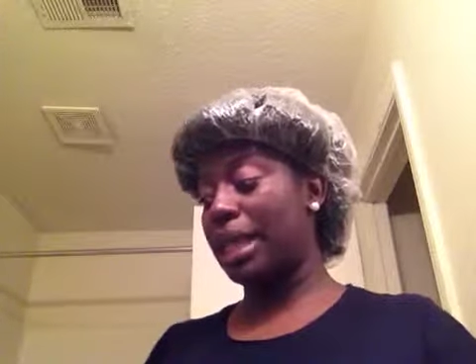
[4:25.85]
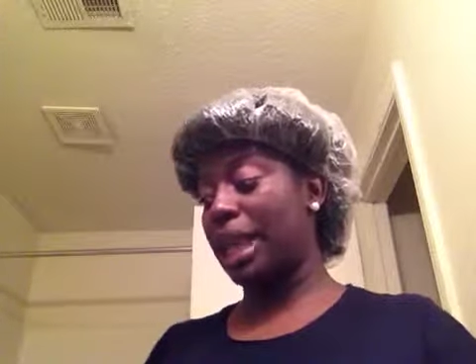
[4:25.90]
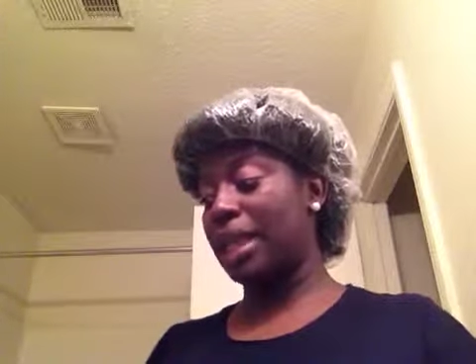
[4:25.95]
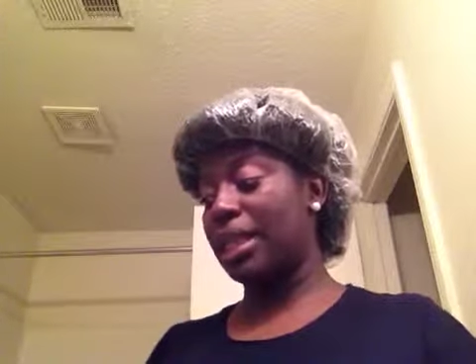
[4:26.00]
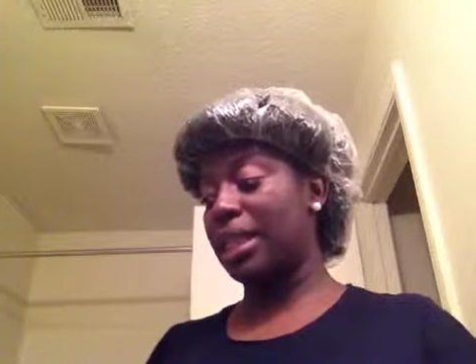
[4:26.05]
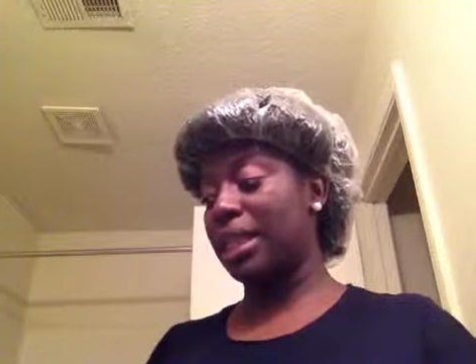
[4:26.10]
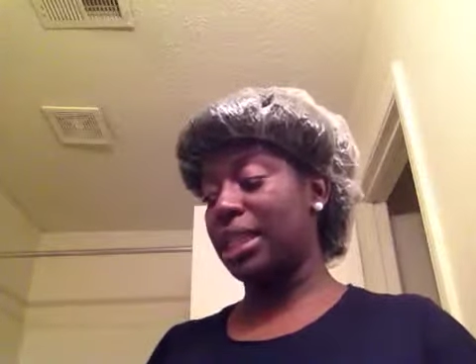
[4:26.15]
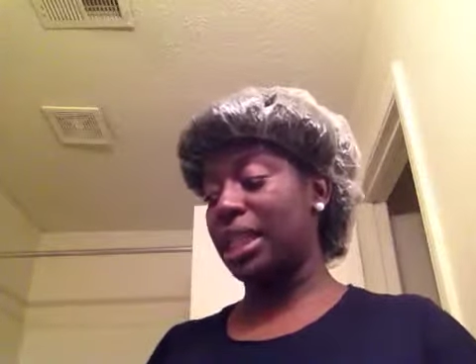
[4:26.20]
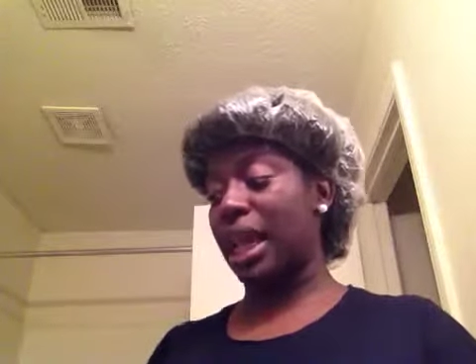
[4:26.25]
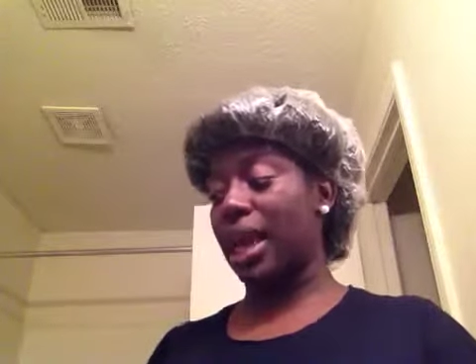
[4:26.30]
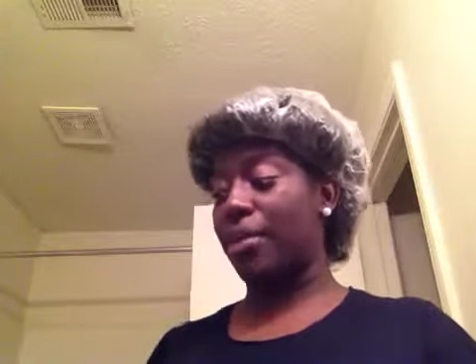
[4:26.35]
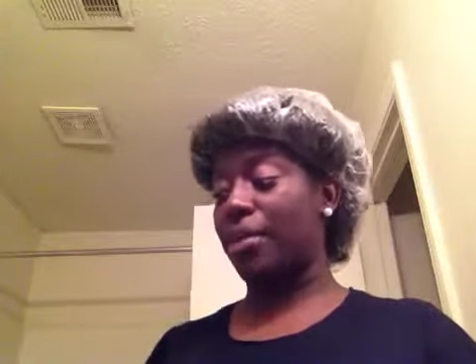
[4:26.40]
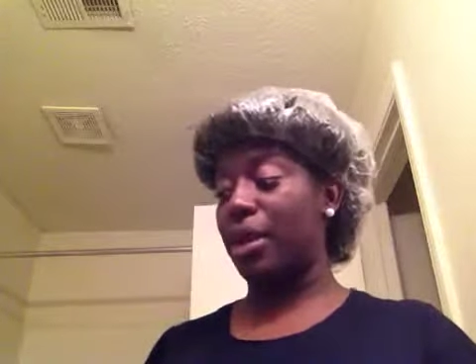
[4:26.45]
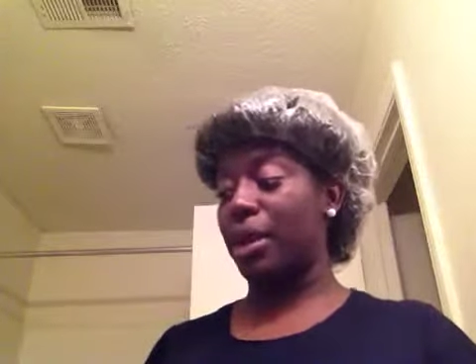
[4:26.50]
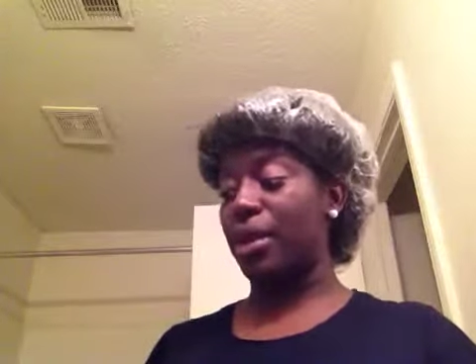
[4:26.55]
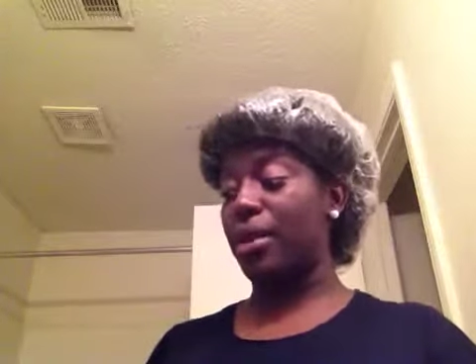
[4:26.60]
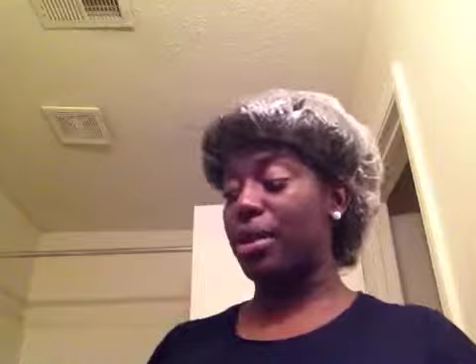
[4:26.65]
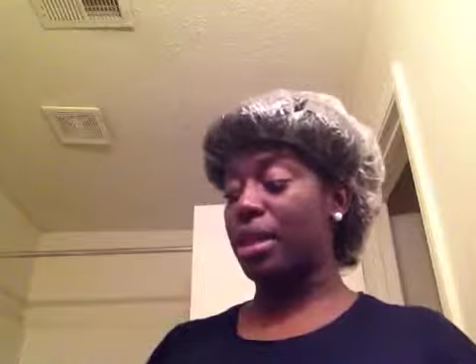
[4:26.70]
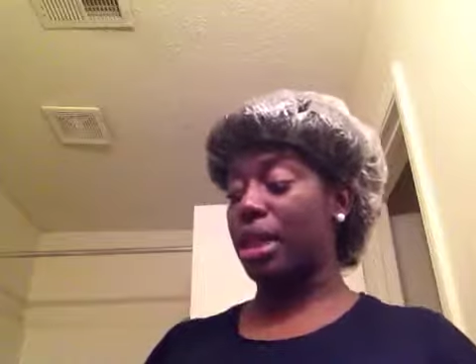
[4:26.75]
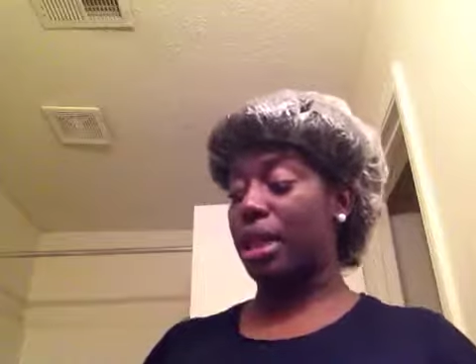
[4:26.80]
I just stopped
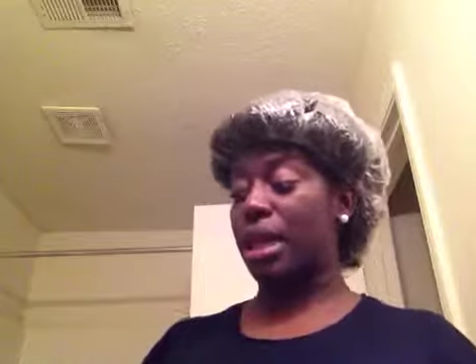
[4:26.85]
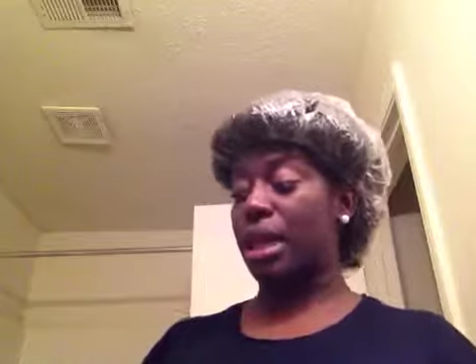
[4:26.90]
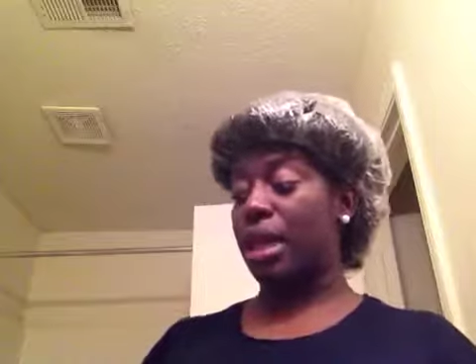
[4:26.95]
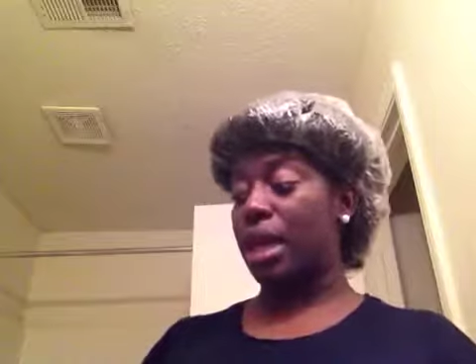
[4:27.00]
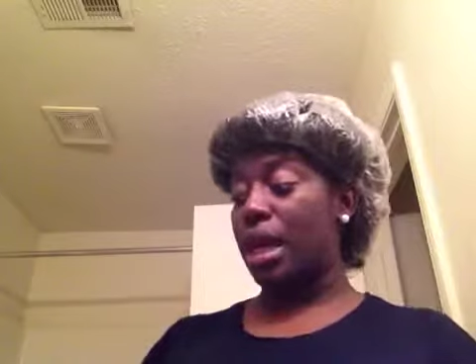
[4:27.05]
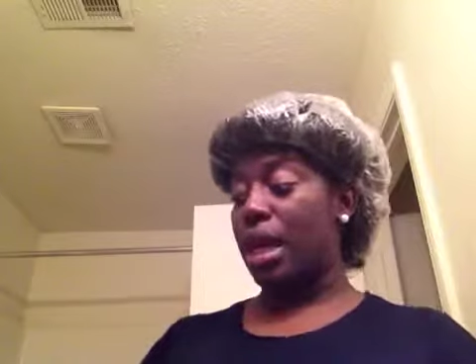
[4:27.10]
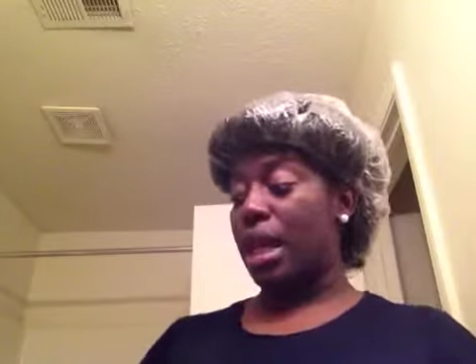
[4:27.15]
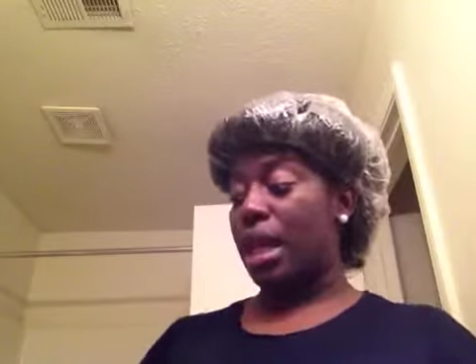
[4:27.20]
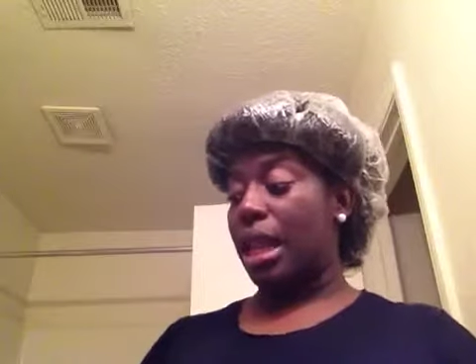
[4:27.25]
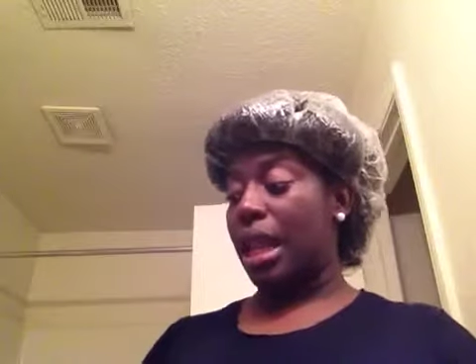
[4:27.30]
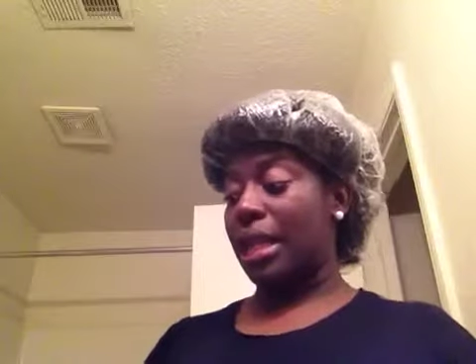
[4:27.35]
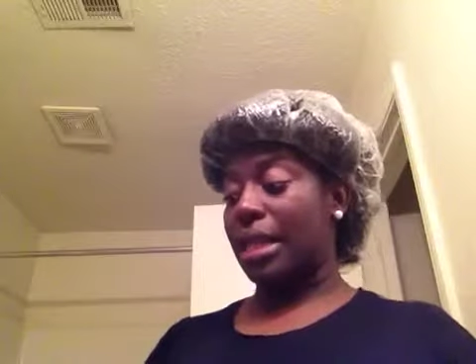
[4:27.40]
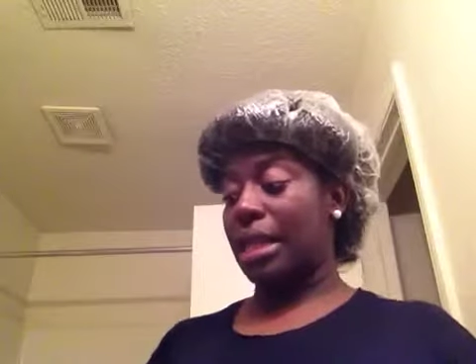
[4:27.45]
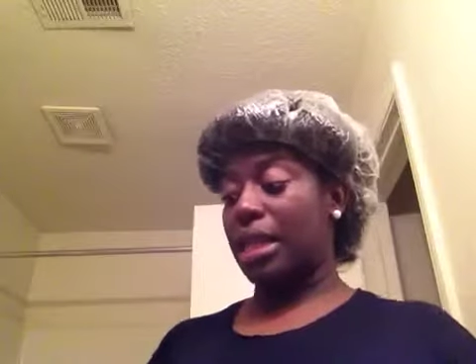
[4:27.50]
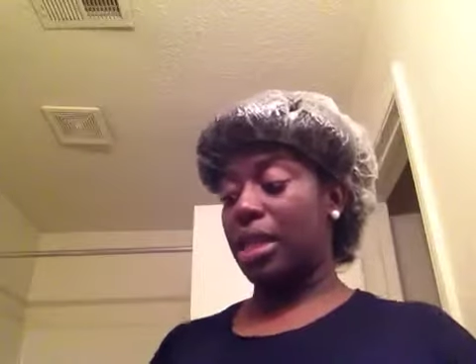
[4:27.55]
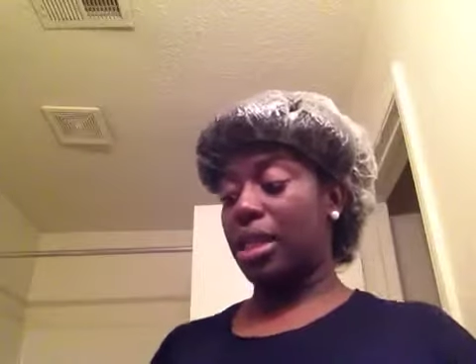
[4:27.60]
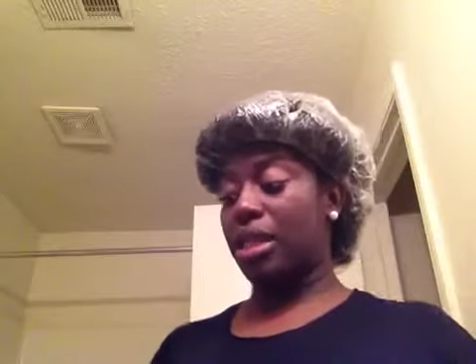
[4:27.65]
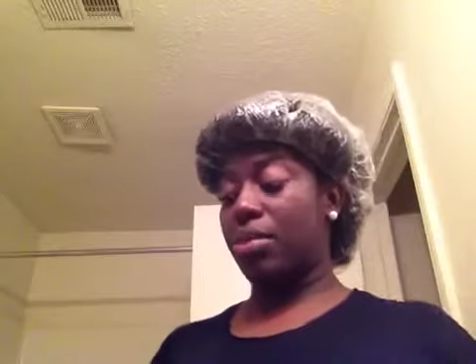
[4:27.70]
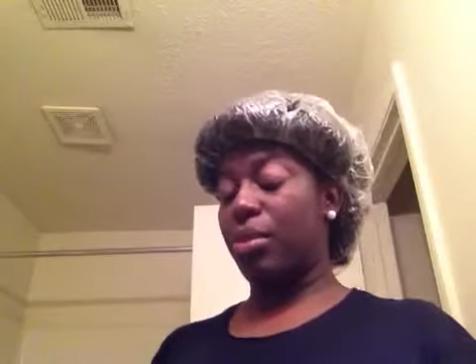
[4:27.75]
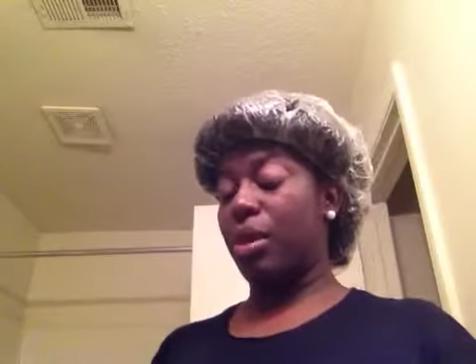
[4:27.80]
using it. Like,
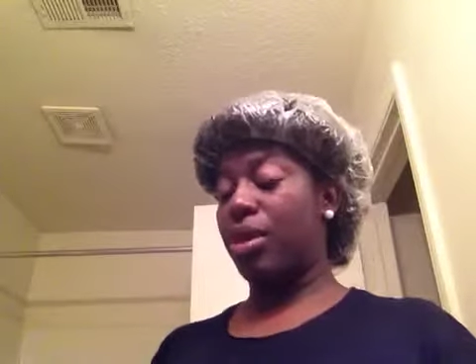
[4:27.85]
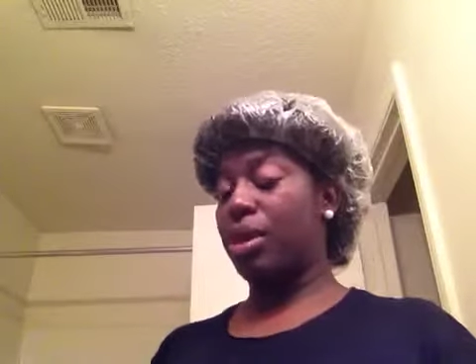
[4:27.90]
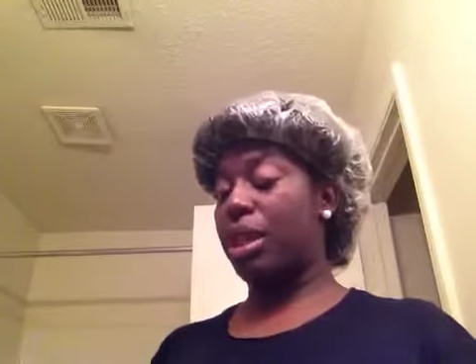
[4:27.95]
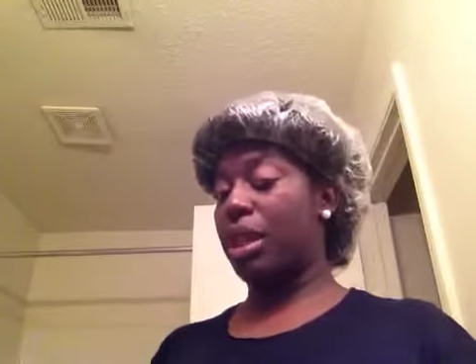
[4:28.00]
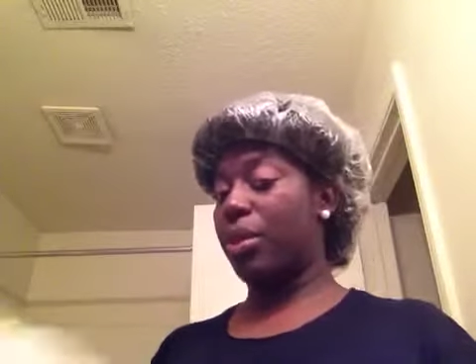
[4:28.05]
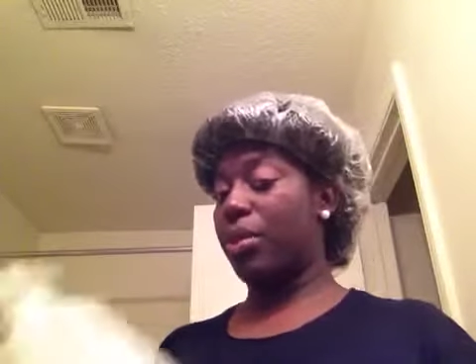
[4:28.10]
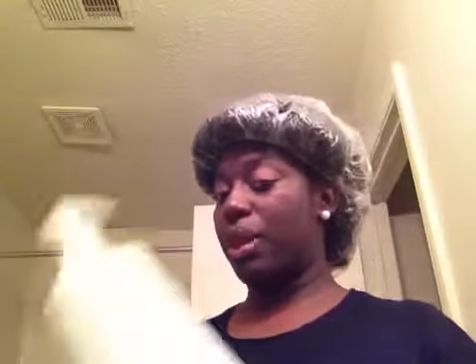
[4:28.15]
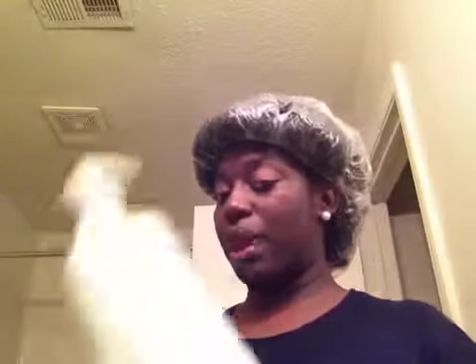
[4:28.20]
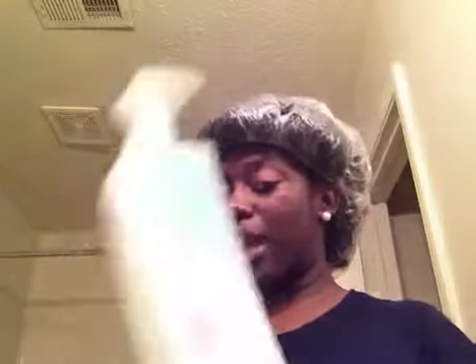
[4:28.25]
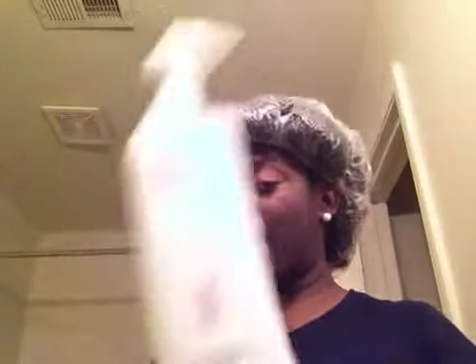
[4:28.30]
this is mostly what